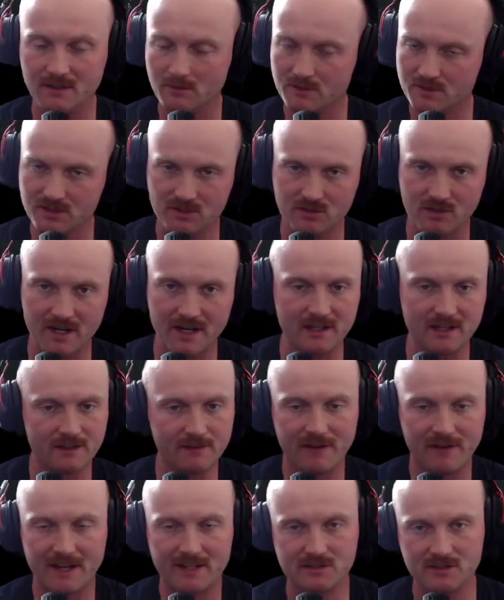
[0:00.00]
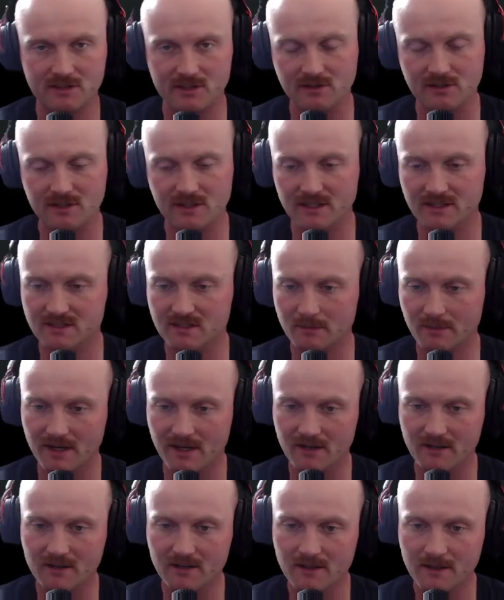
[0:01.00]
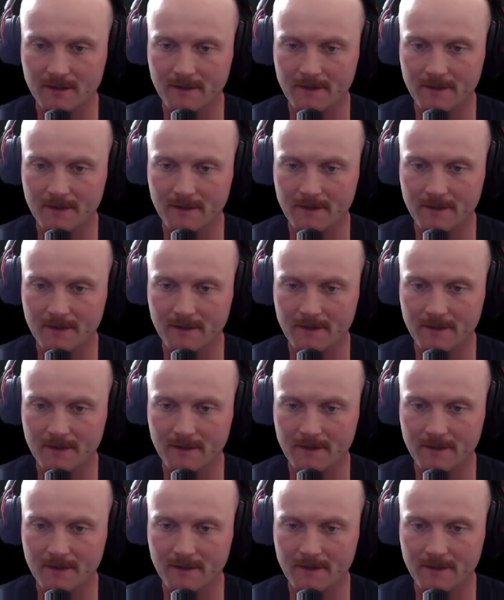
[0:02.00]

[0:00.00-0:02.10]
which is great. The faster your unit is, the better.